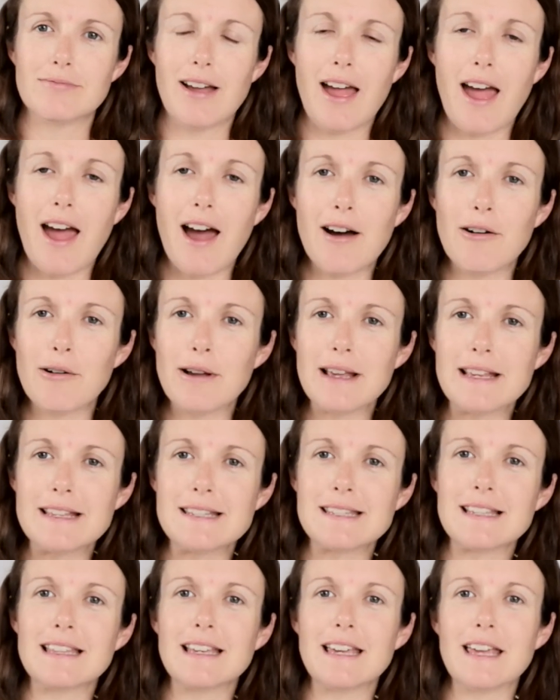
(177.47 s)
how
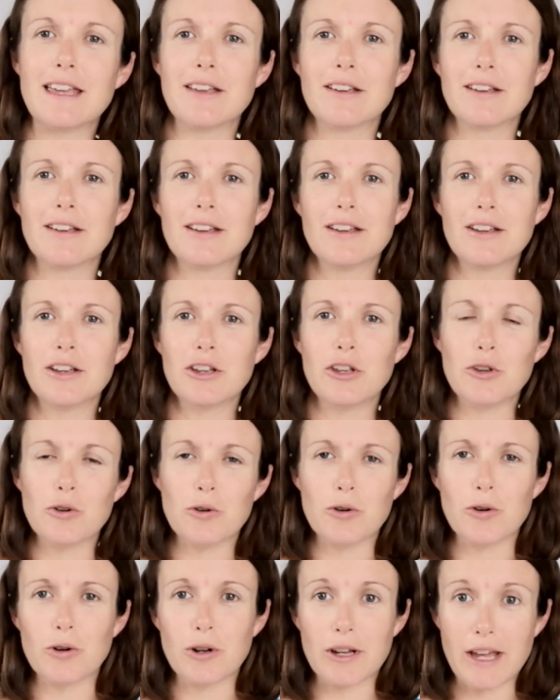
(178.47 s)
easily
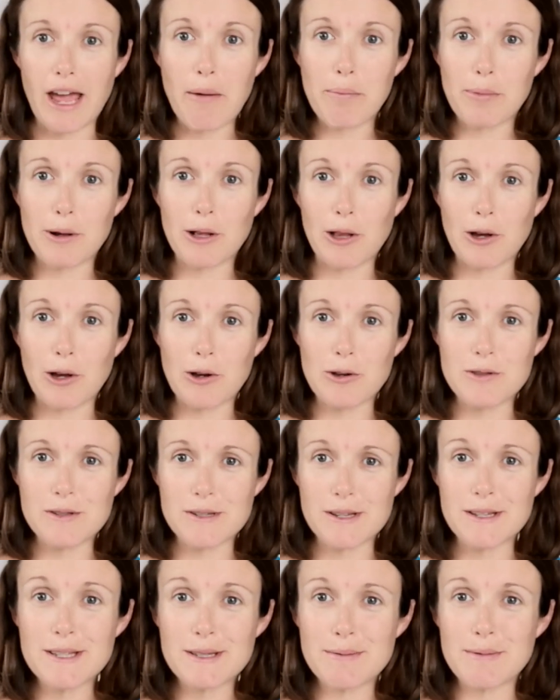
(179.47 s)
your gap
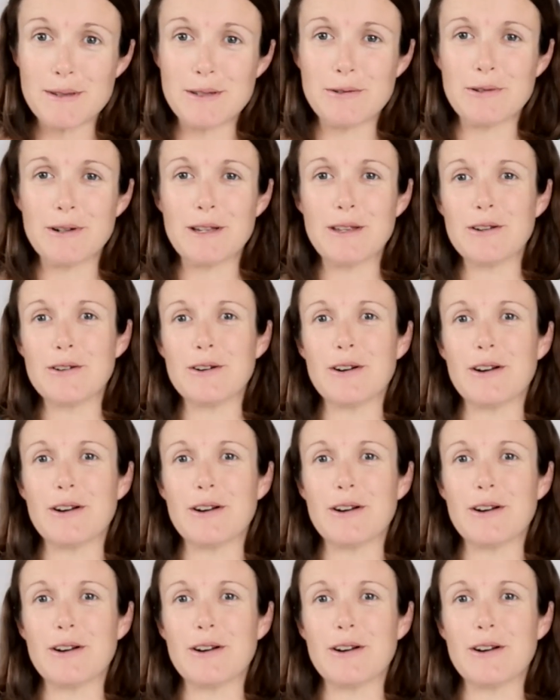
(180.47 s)
closes between your